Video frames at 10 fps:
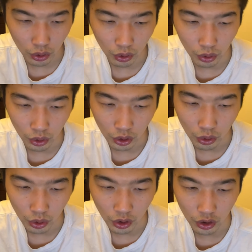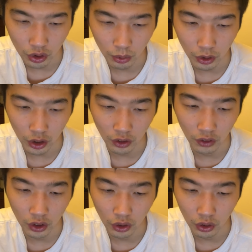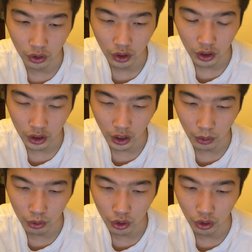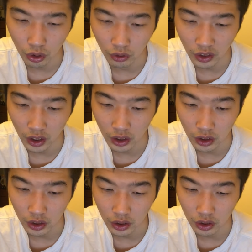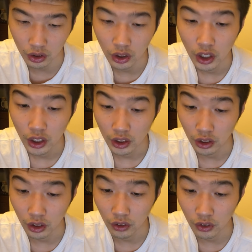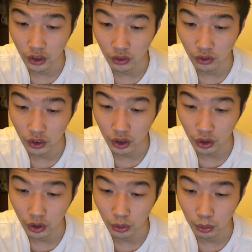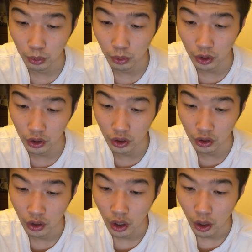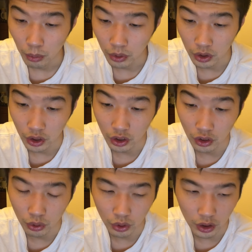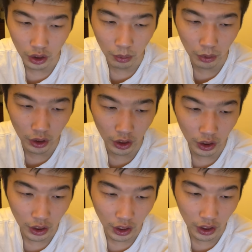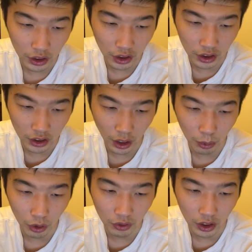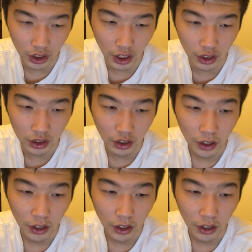illustration given on sculpture of dancer in different vertical position resembling classic step of the dance.